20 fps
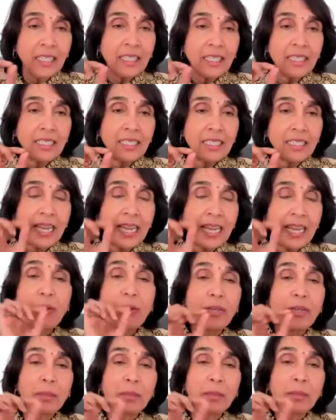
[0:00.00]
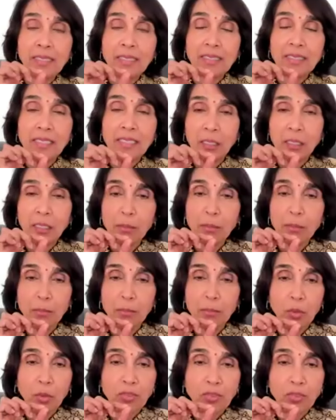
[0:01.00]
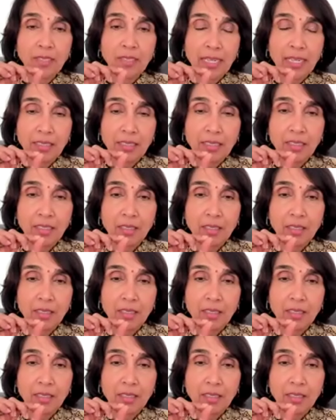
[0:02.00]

now it makes a little bit more sense.